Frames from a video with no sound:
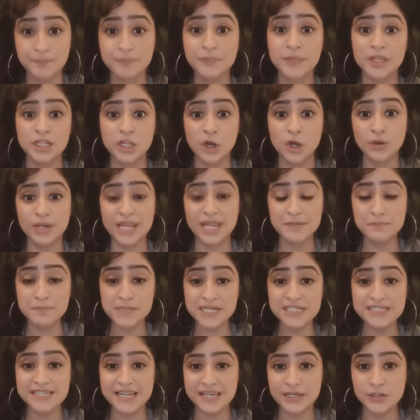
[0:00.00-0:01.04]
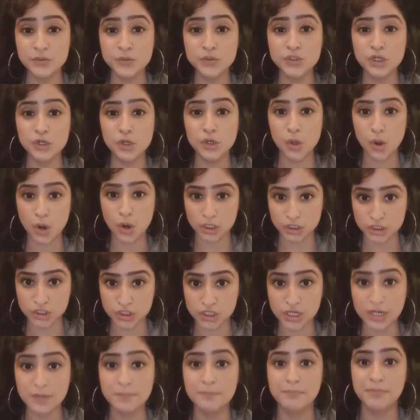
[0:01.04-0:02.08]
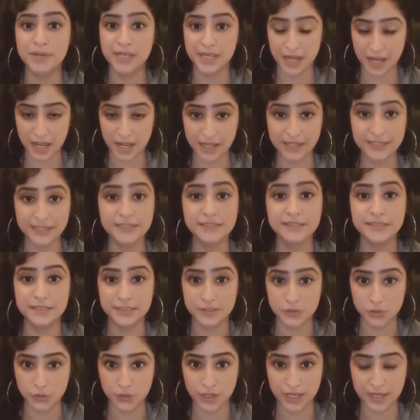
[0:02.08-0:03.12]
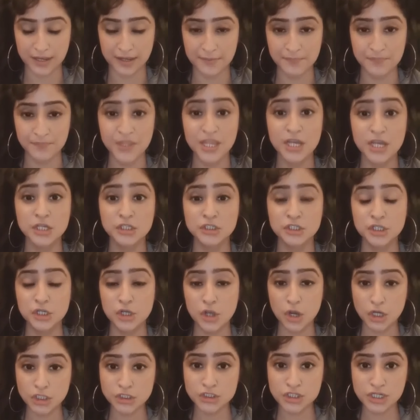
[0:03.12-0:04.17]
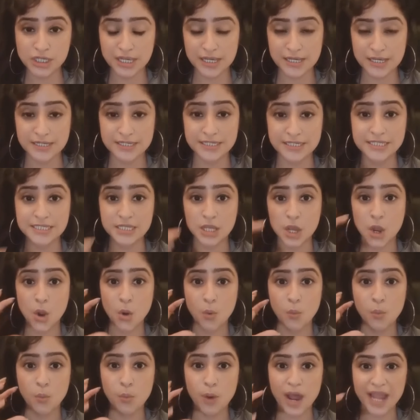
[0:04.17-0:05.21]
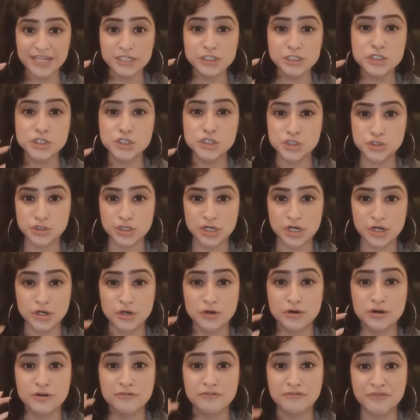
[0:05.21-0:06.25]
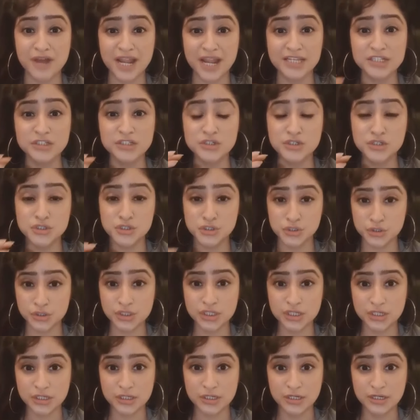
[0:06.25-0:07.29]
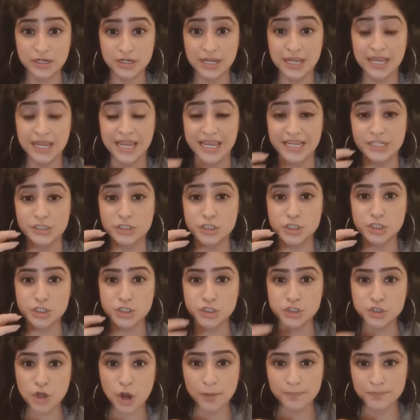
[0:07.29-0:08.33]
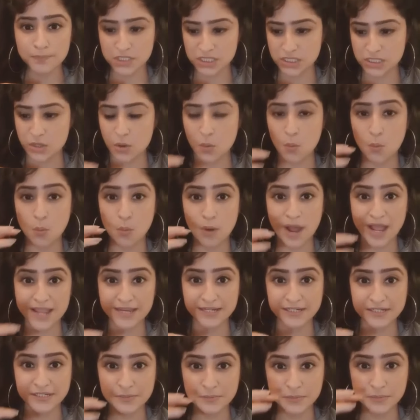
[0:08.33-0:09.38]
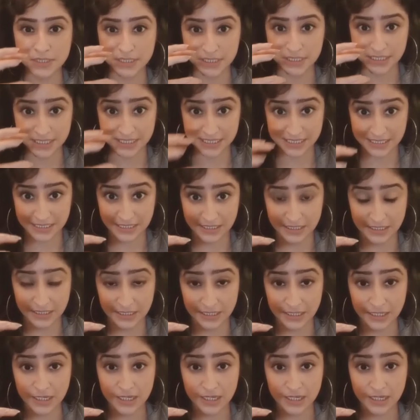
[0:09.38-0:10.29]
Now let me tell you the logic behind it, okay? The logic is white sugar, refined sugar, it stops the vitamin C